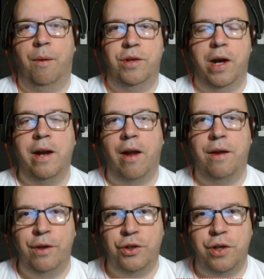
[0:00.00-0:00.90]
which,
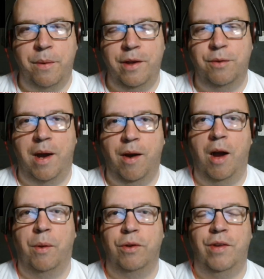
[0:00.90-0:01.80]
unlike this show, is where
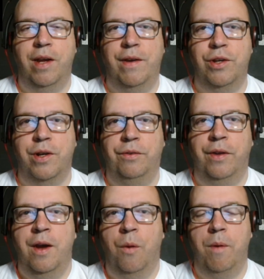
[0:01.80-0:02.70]
I watch TV shows
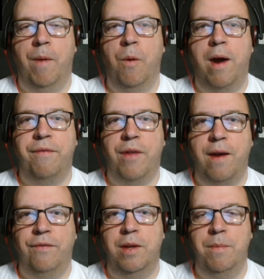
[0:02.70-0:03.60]
with my wife that
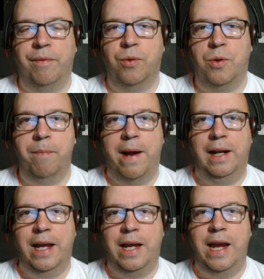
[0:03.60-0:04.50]
I've seen before,
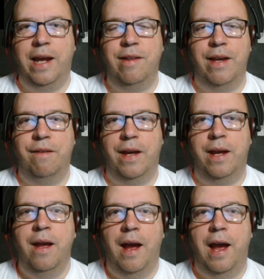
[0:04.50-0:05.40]
mainly geeky
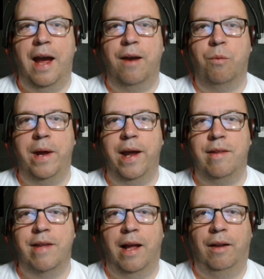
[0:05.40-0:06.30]
TV, and we
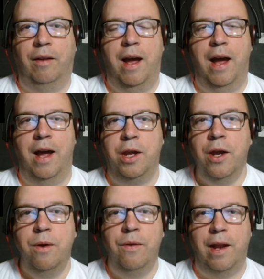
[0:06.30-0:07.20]
tell
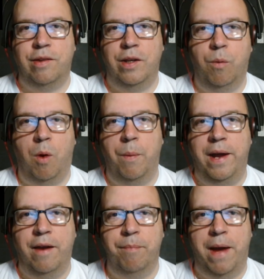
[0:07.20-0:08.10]
you, the listener, what
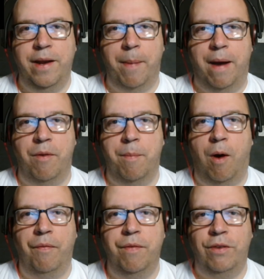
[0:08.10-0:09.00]
we have made about them
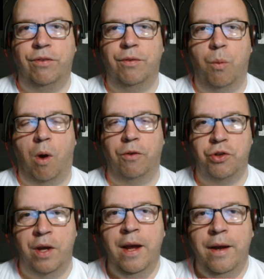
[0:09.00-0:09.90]
on this watch.